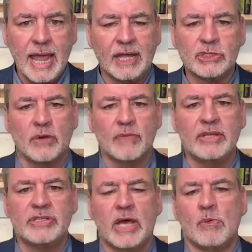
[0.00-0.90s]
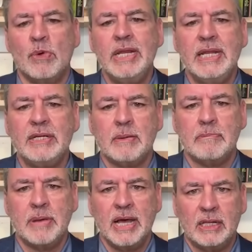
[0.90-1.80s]
And so they said, we need
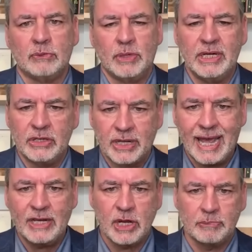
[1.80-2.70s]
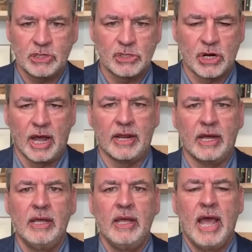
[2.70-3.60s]
to catch up to
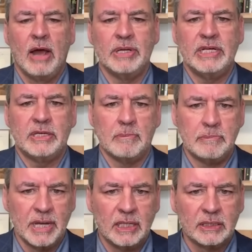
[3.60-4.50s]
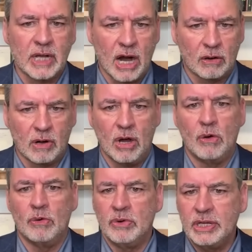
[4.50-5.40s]
China, and we need to build our
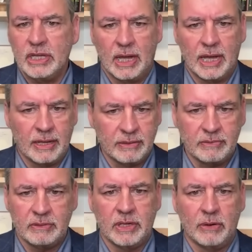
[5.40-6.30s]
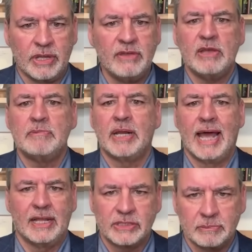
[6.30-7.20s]
own, EV
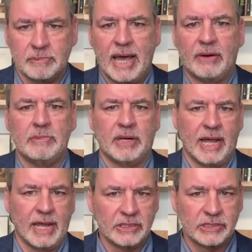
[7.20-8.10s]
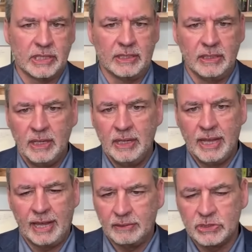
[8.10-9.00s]
plants and battery plants
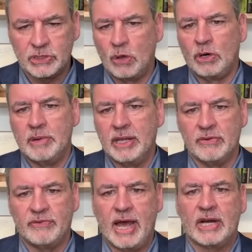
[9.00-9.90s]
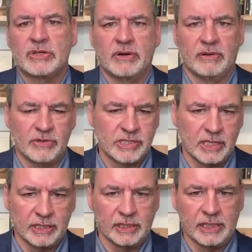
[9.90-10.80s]
and solar manufacturing
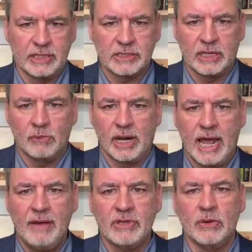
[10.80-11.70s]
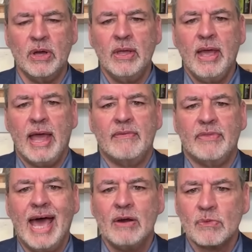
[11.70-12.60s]
facilities and what have you. And
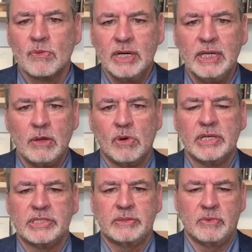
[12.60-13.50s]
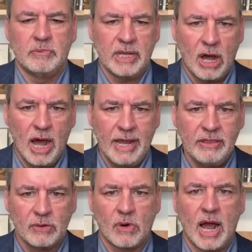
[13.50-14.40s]
that really was
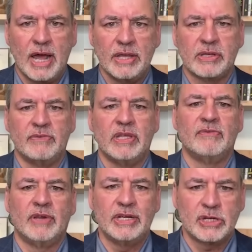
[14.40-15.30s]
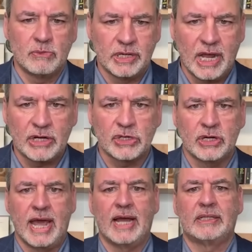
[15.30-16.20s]
behind the rise of the Inflation
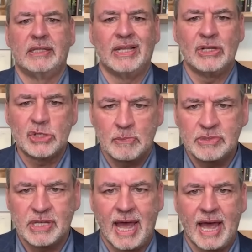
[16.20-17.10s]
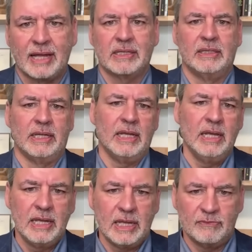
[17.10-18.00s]
Reduction Act and the CHIPS Act and the
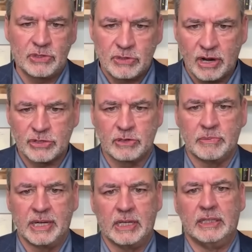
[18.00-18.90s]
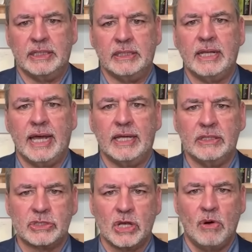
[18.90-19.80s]
infrastructure bill
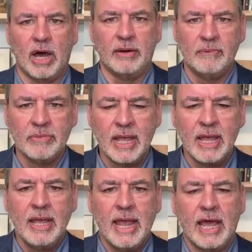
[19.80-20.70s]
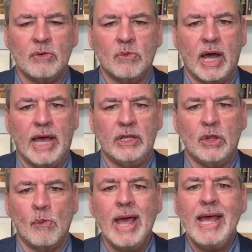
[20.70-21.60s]
and so on. And
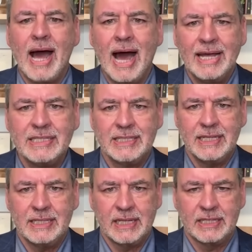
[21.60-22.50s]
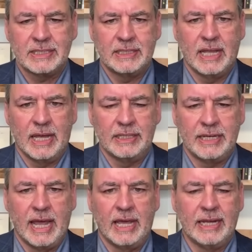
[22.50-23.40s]
the way I see this,
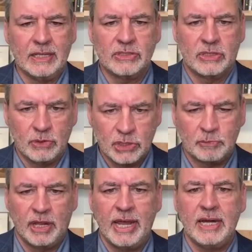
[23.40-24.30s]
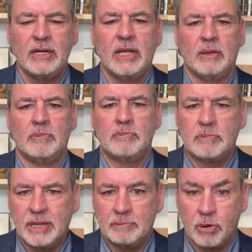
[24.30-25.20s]
Dan, is to explain
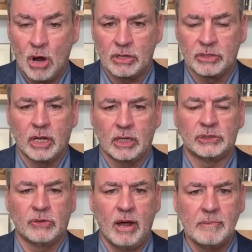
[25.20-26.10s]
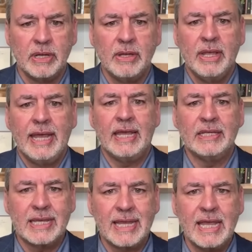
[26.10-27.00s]
in part Donald Trump,
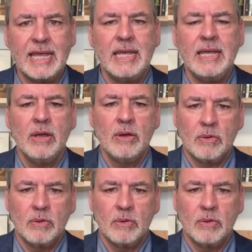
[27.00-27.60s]
is he